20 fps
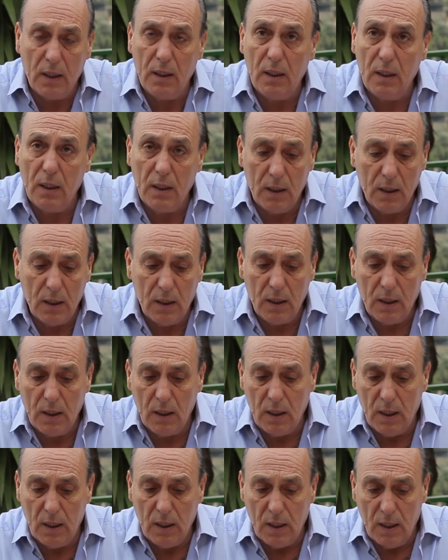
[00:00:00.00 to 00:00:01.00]

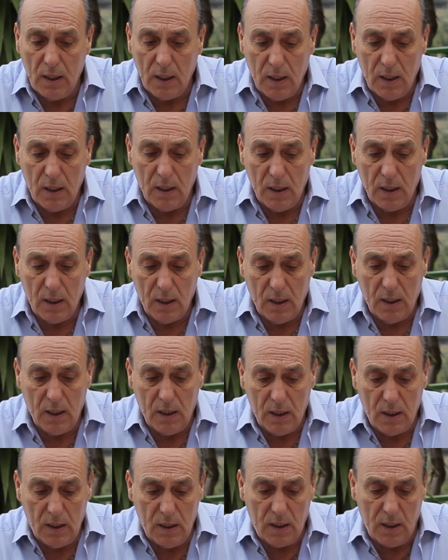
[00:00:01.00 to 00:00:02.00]

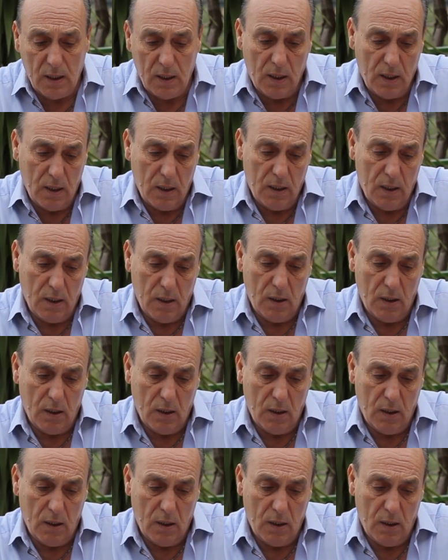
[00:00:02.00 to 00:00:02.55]
[no speech]